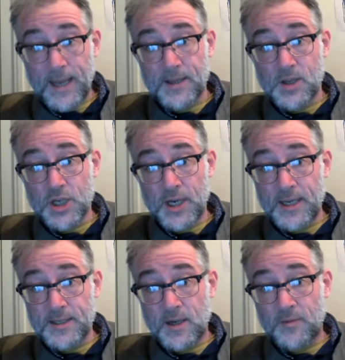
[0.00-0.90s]
that the
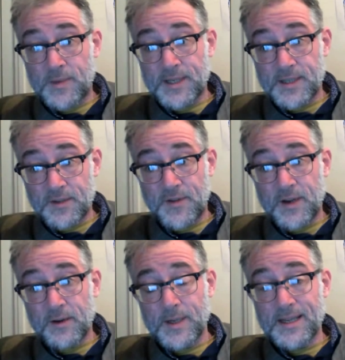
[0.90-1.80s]
Chinese government is
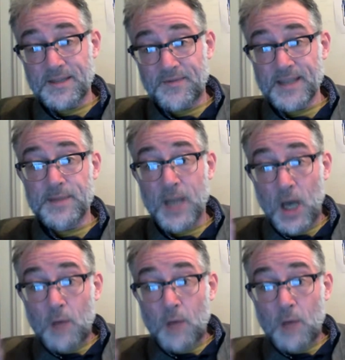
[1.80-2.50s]
interfering with its investments